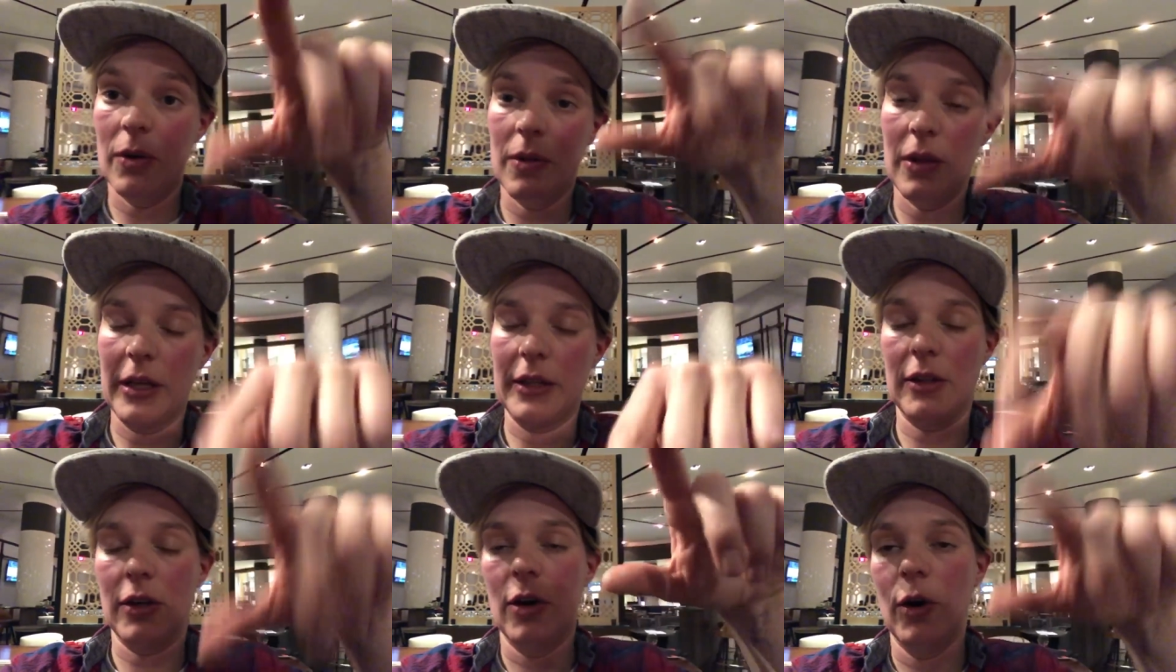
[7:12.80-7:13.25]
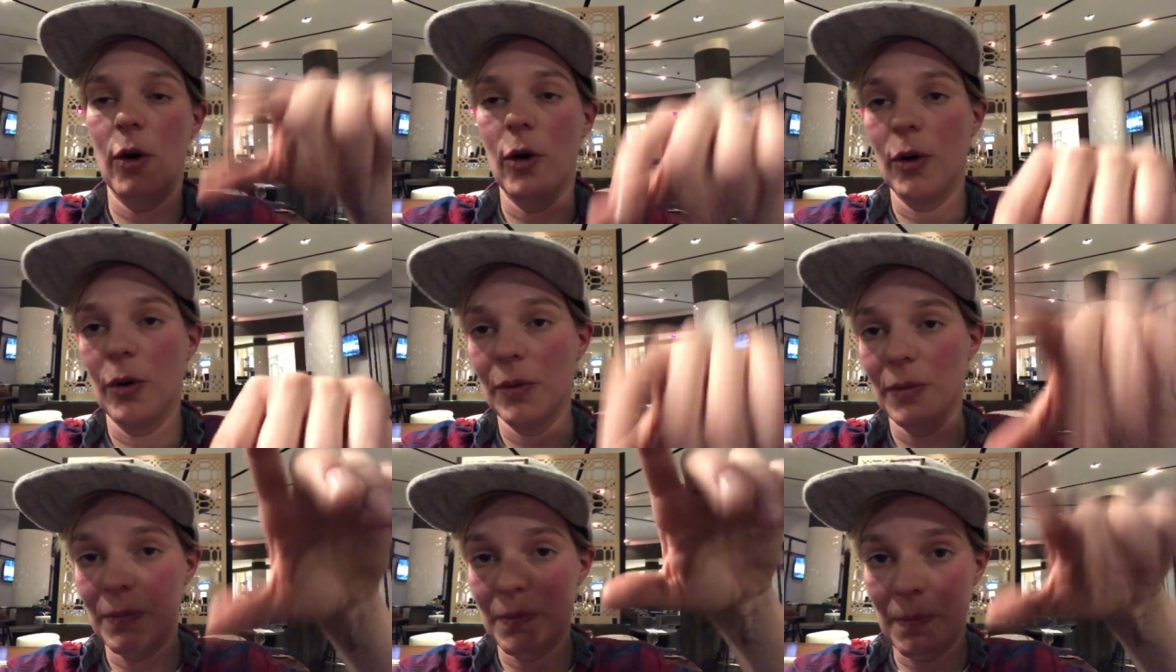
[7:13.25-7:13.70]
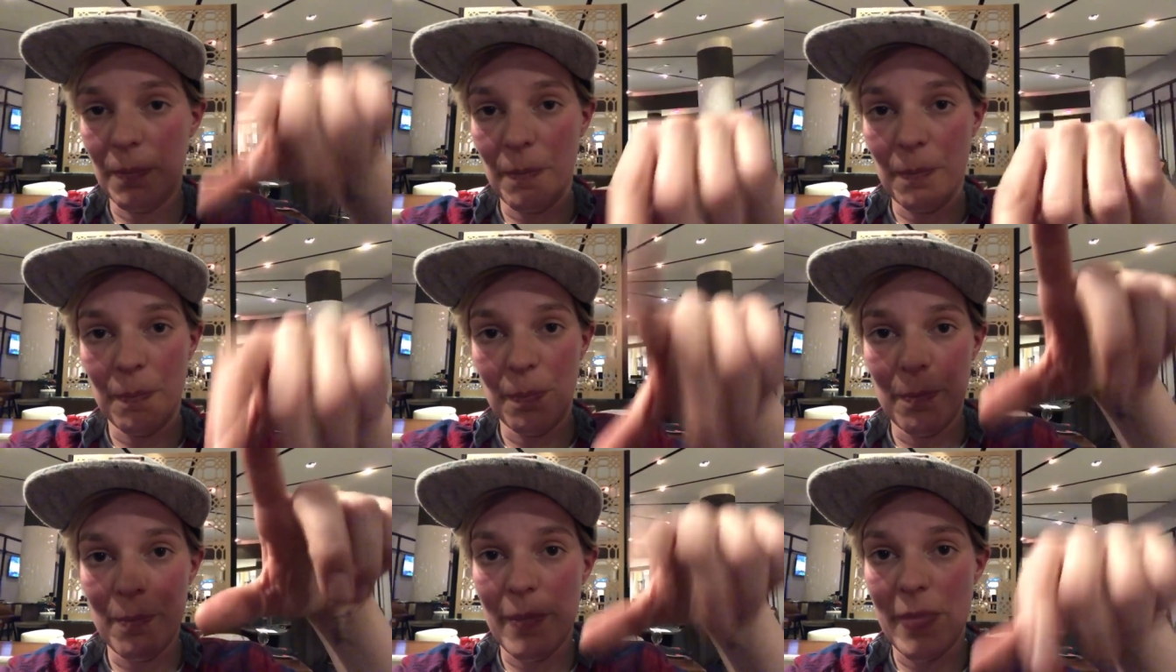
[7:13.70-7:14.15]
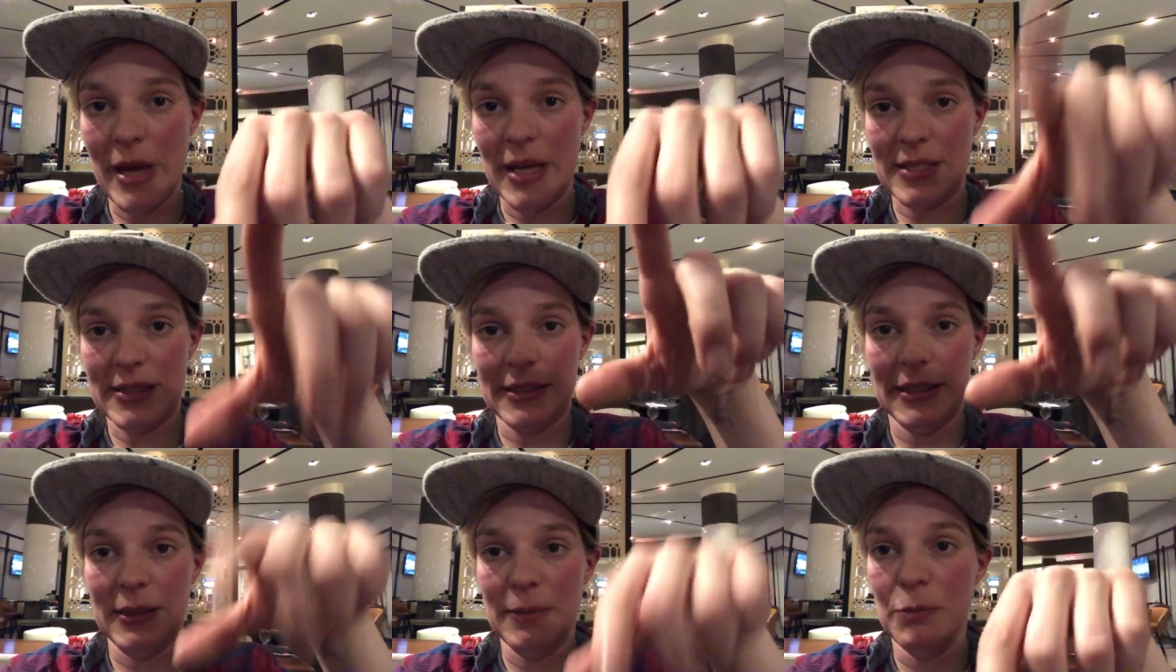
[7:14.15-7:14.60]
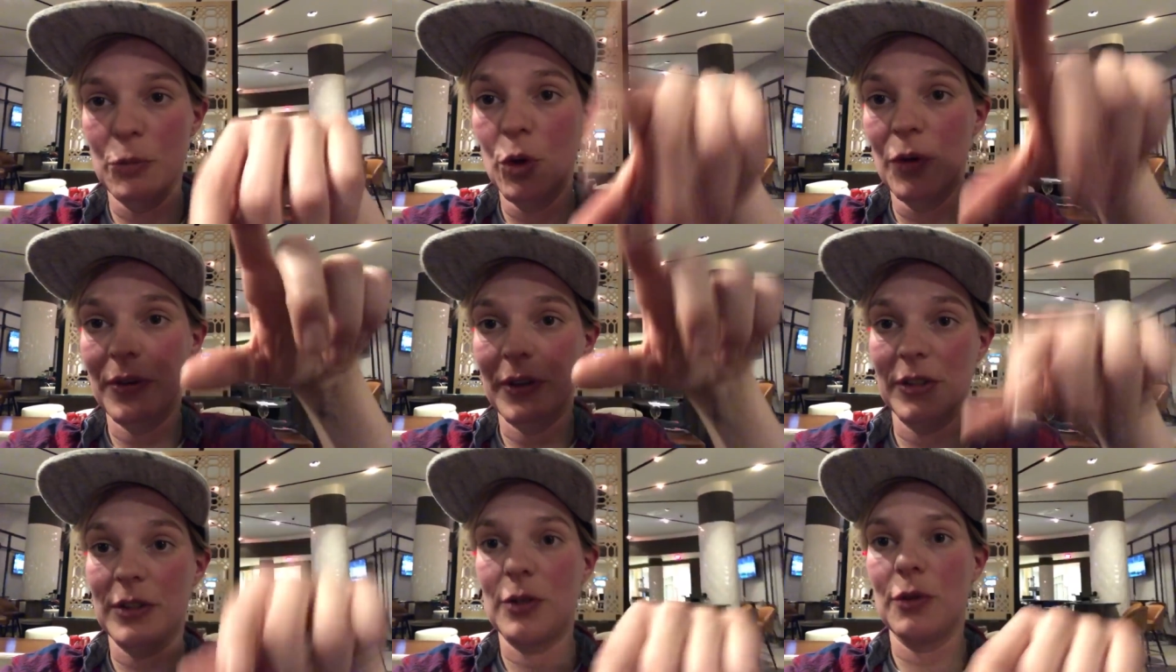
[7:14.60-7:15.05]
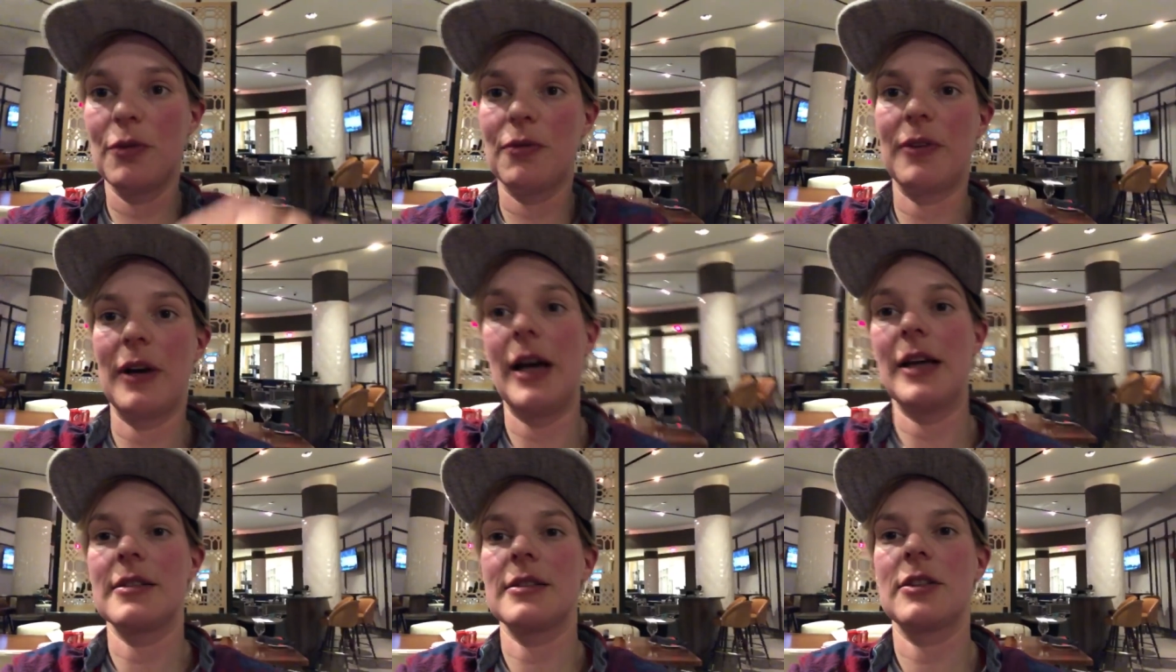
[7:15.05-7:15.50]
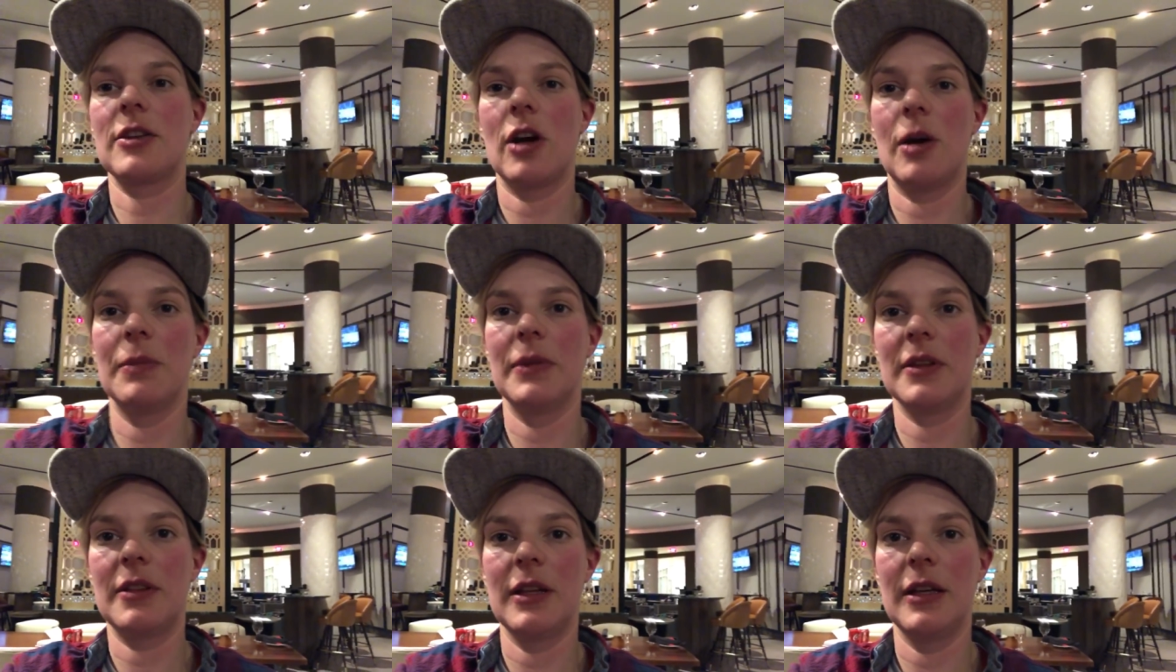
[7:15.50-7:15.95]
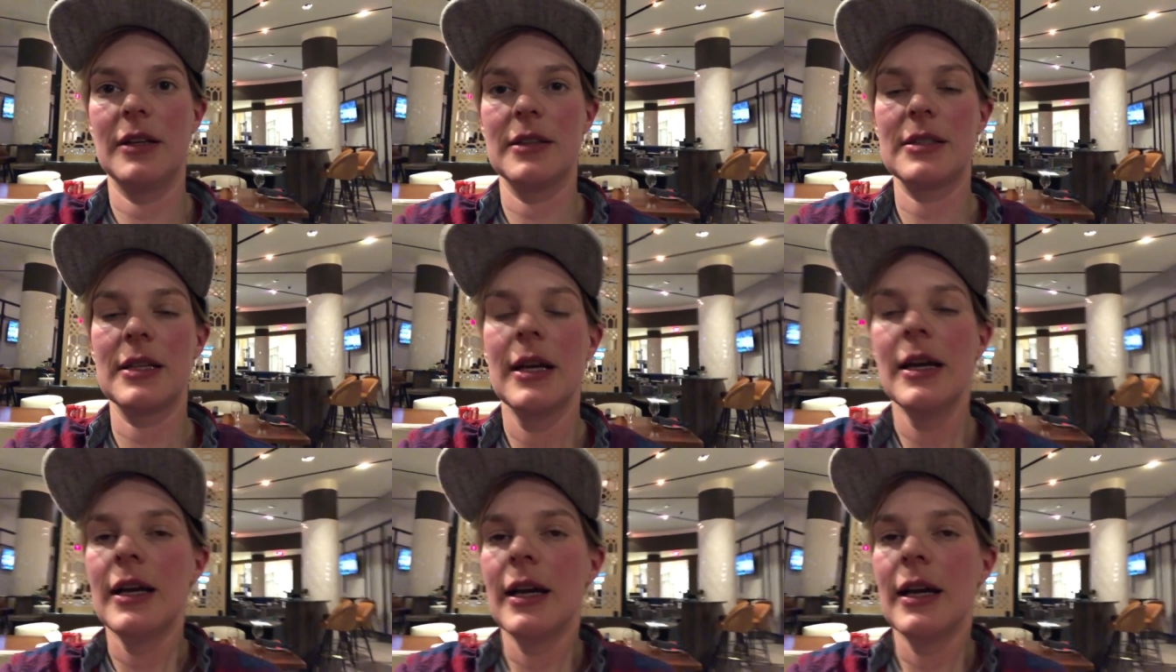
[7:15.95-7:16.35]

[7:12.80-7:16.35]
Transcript: like the whole messy, moving too fast comment things.